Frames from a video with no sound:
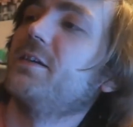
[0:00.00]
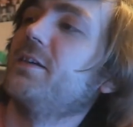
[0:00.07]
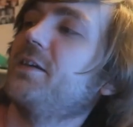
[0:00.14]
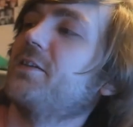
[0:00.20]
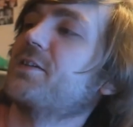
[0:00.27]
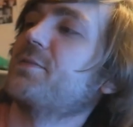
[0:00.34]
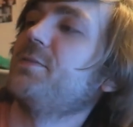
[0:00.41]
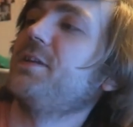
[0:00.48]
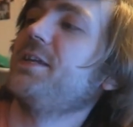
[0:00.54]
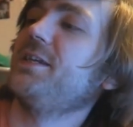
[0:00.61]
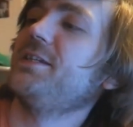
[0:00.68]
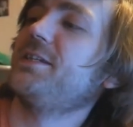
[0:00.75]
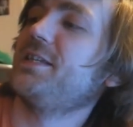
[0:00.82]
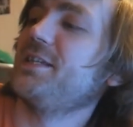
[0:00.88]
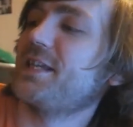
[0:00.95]
They got some of
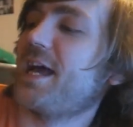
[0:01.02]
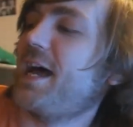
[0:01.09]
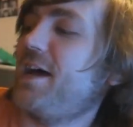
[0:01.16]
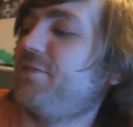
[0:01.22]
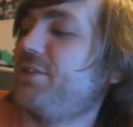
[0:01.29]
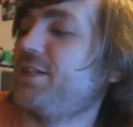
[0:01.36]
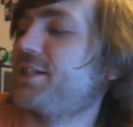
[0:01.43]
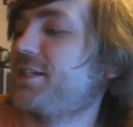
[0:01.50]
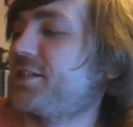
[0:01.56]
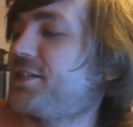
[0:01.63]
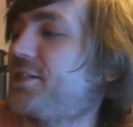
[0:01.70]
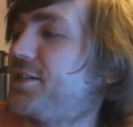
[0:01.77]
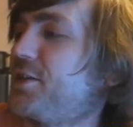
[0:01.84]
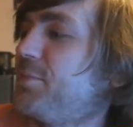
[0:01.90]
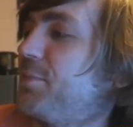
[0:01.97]
these. These are heavy. This is
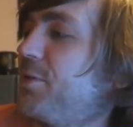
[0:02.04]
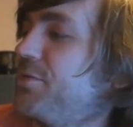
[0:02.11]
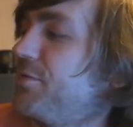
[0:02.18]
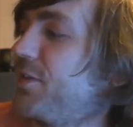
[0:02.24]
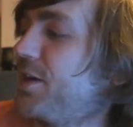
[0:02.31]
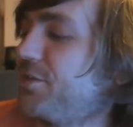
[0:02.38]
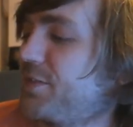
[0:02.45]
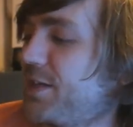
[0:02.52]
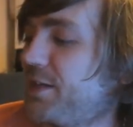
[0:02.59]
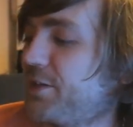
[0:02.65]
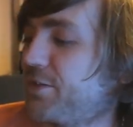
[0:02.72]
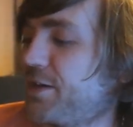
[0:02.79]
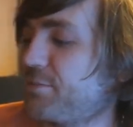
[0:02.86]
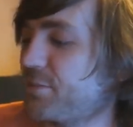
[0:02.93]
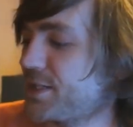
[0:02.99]
2.5
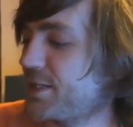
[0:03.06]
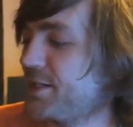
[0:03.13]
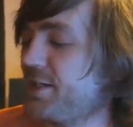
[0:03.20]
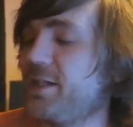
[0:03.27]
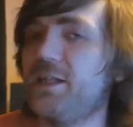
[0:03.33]
kilograms.